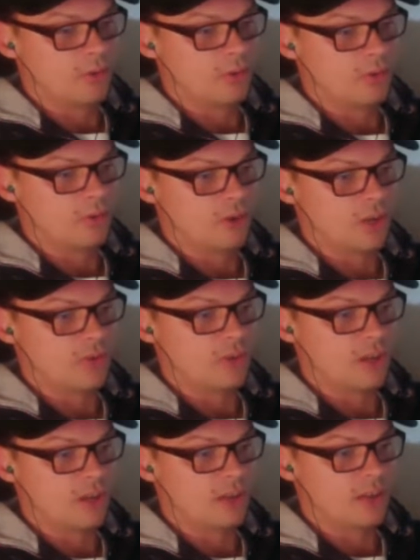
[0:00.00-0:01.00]
try to
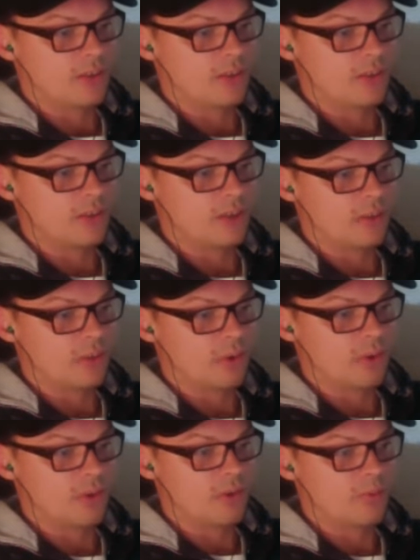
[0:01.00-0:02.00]
take that
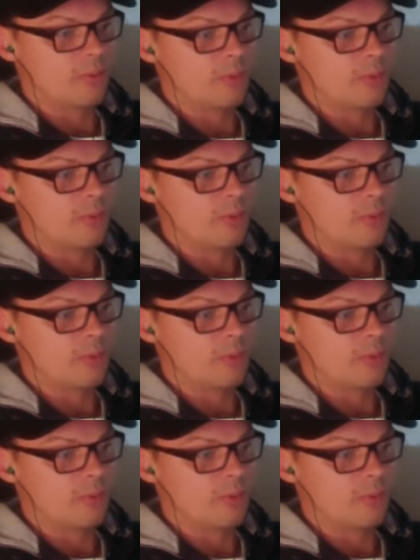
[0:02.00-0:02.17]
with you.